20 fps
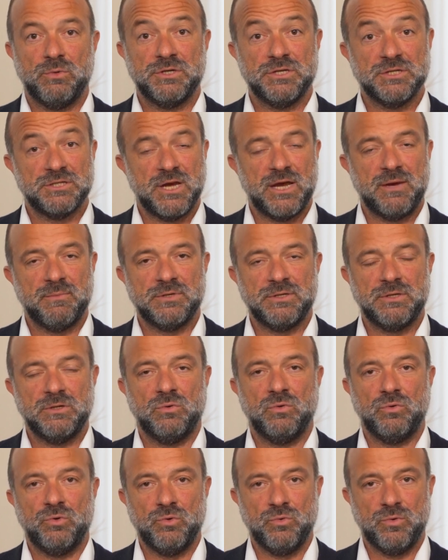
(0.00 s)
which is empty
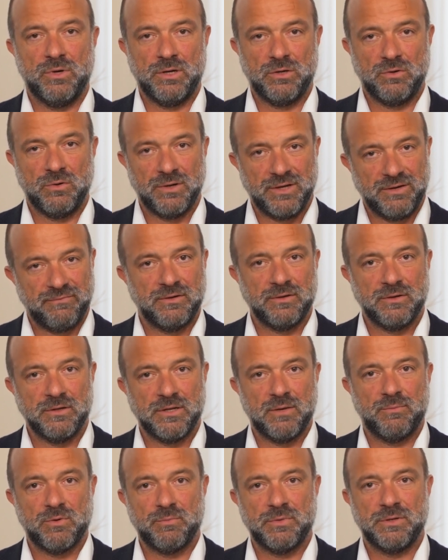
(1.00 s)
or you are not living
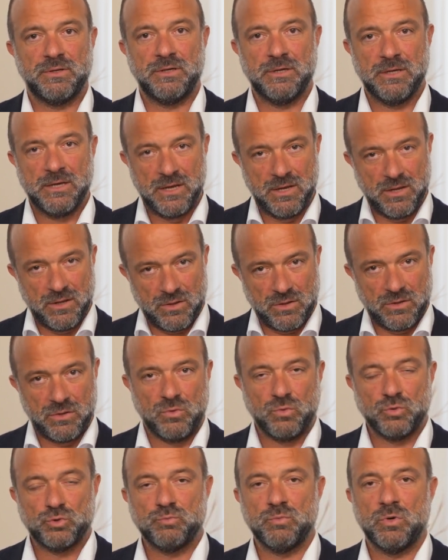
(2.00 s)
in that property
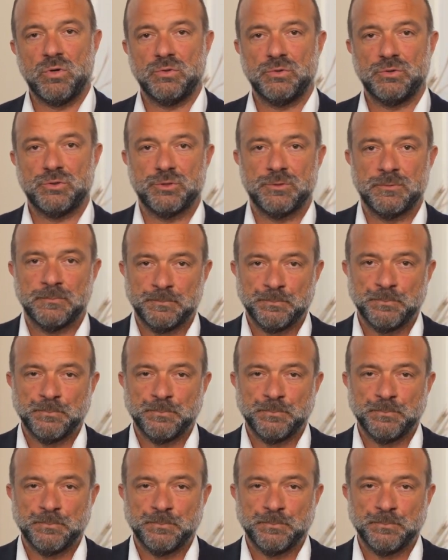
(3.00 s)
those months.